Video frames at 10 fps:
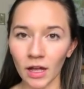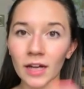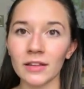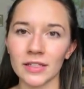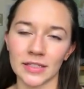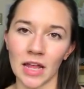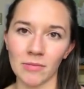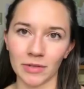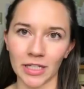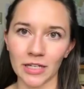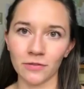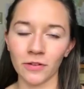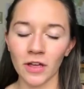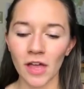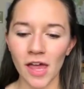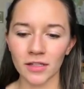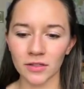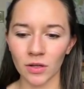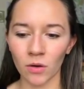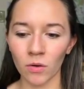of the same leaf. And
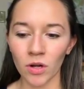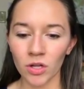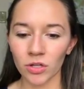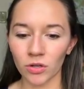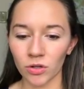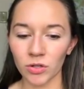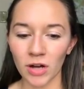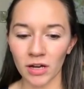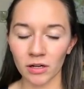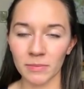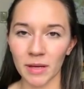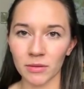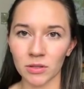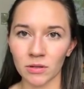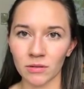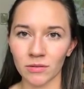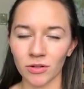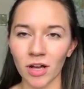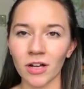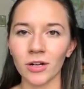so, you know, you're not going
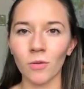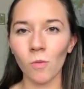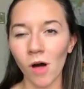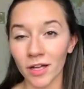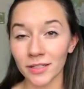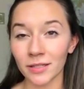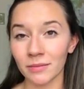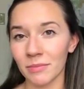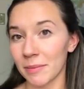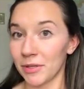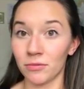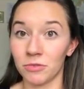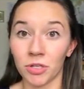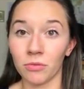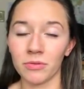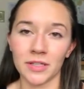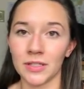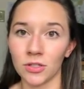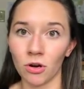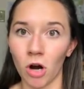to want, maybe you do,
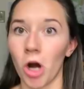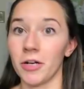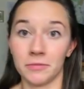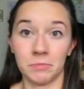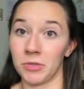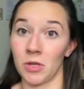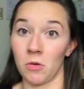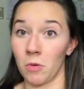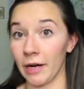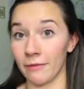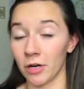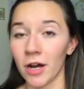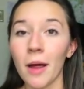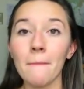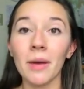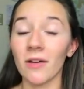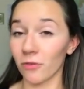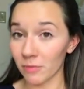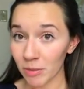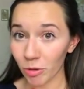this is your art, so whatever. But
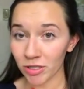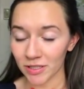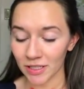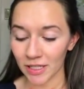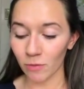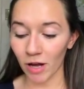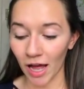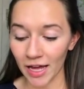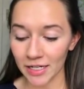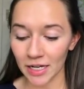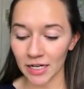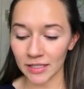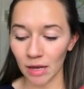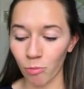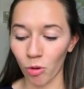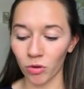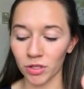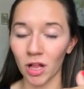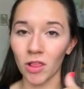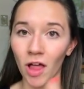for me personally, what I did is I
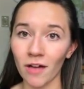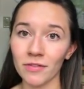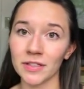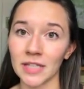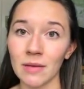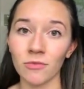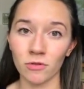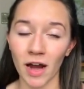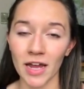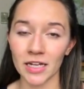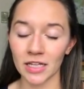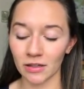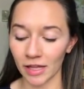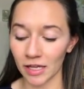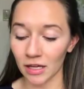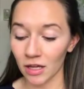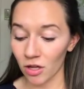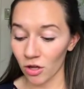pulled a lot of the same variety, like,